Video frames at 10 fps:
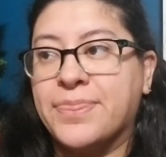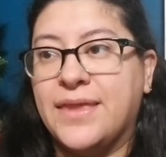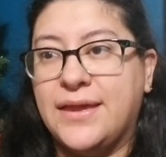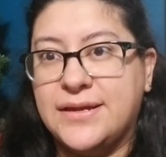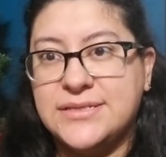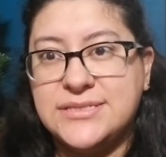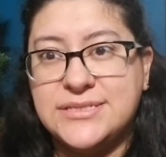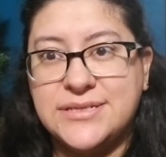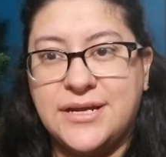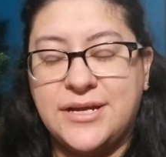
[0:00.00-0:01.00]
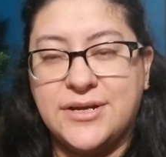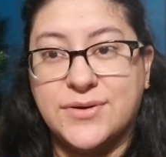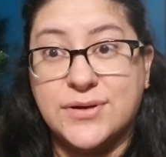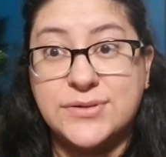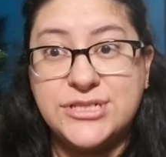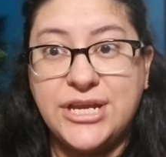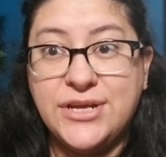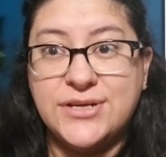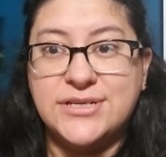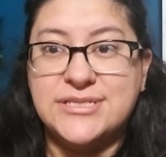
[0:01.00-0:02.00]
and crochet
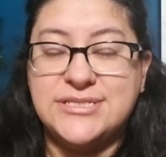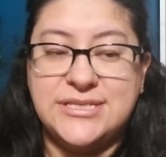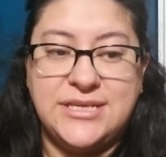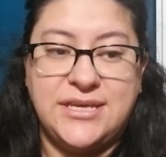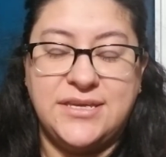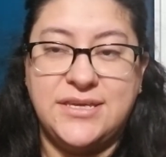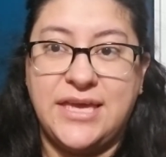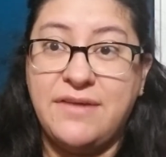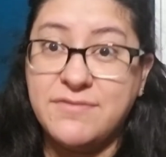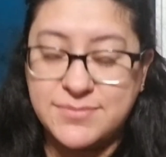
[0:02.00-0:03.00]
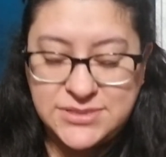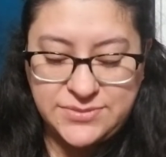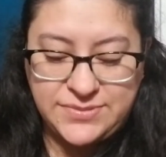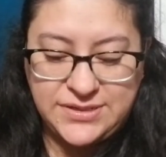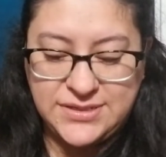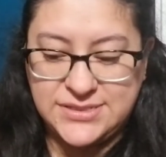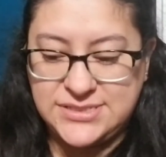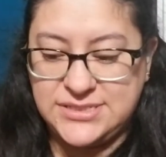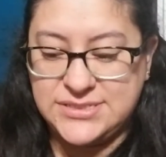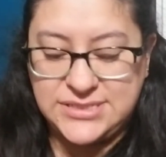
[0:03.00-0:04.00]
hooks, and he gave them to me because
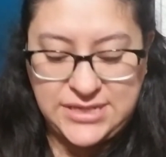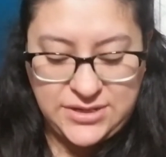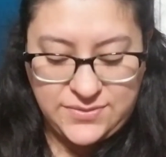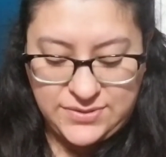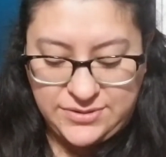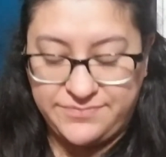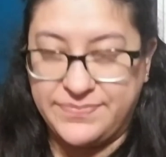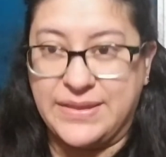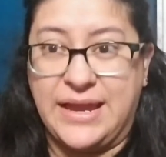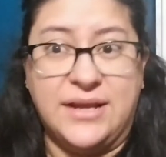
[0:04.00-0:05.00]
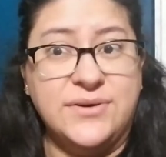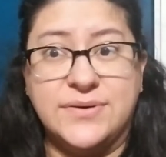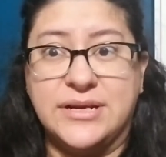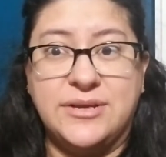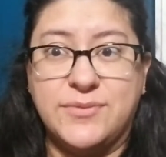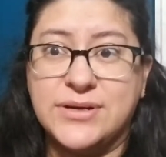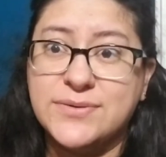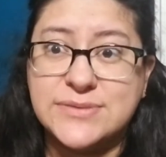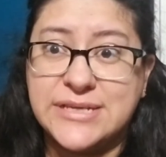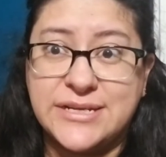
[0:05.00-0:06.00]
he's like, well, I don't know anyone
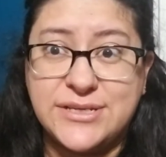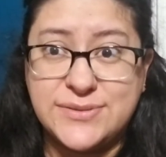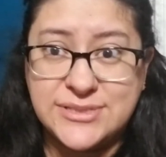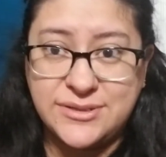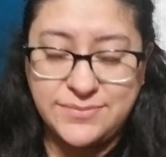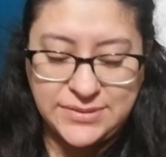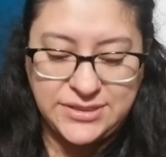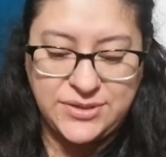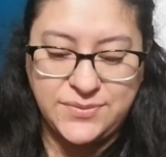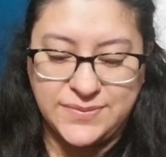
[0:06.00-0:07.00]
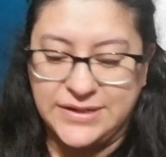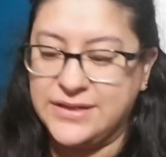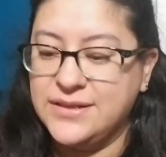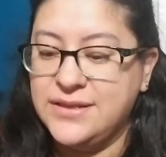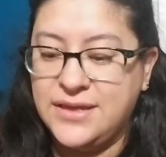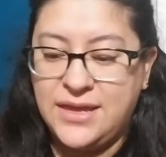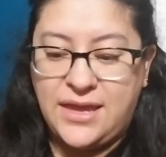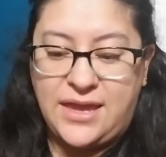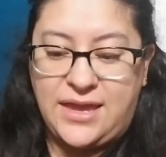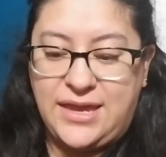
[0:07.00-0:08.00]
who's going to use them, and you will.
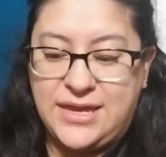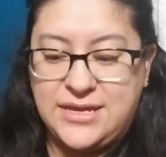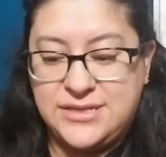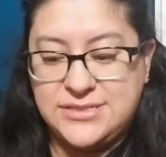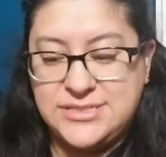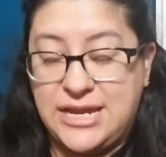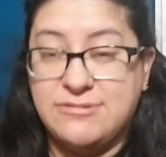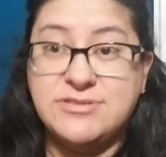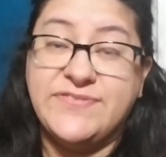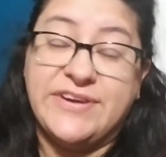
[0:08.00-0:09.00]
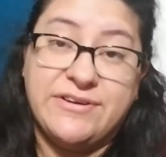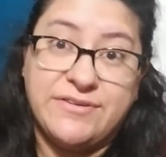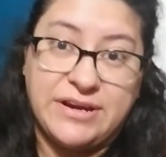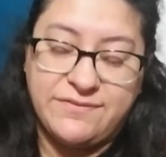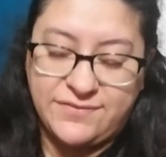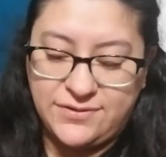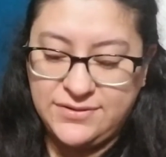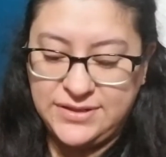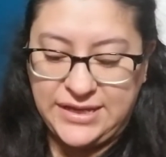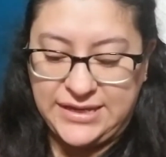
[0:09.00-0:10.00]
And I was very
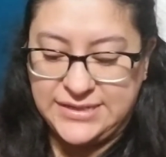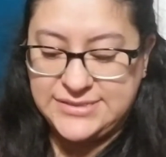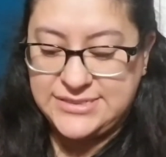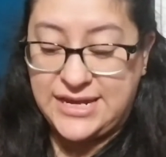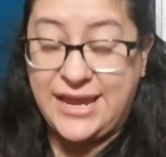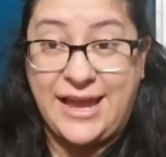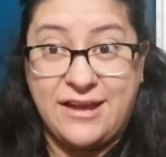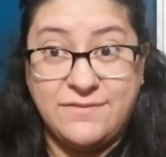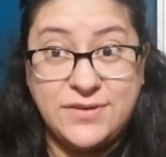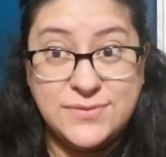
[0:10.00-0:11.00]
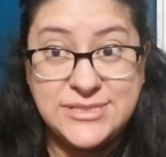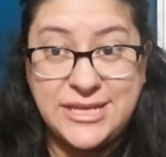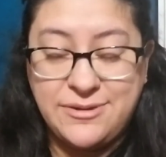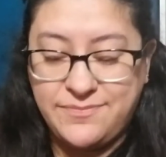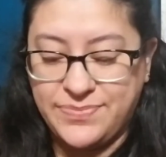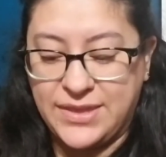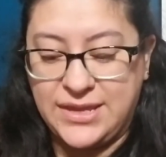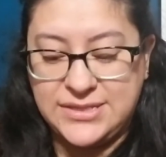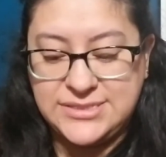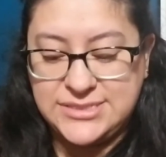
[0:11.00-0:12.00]
grateful, and I have used them,
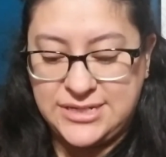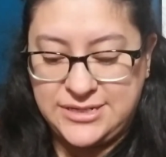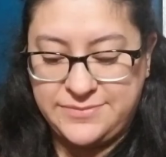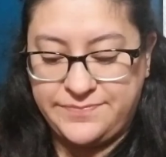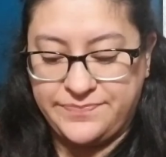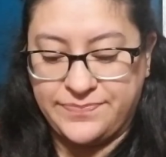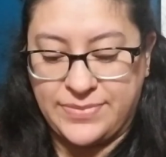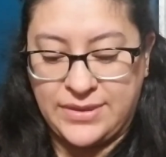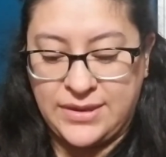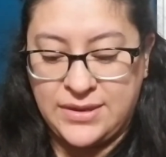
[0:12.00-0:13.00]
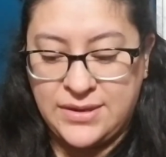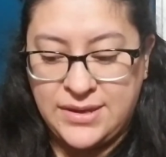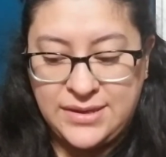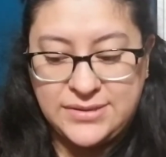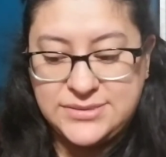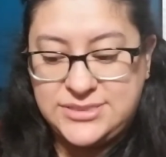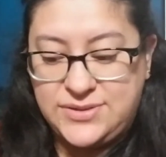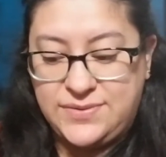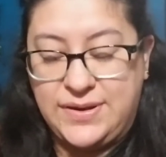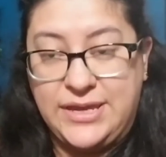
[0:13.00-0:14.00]
and
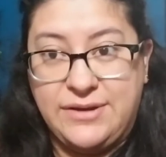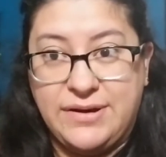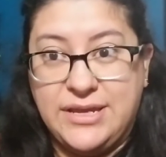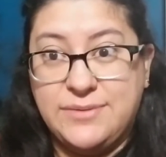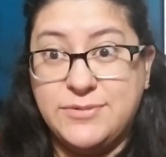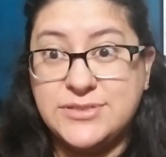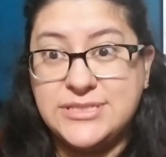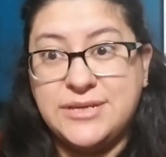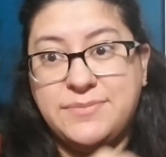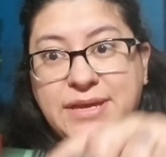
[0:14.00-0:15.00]
so here I am using them